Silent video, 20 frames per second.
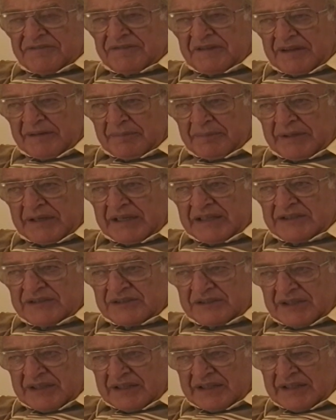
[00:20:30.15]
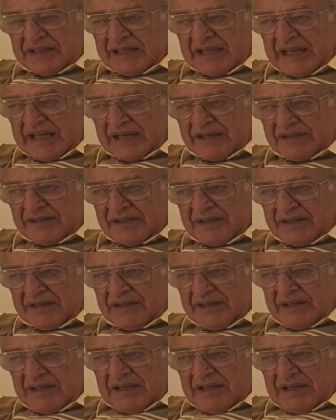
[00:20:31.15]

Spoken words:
Philippines, and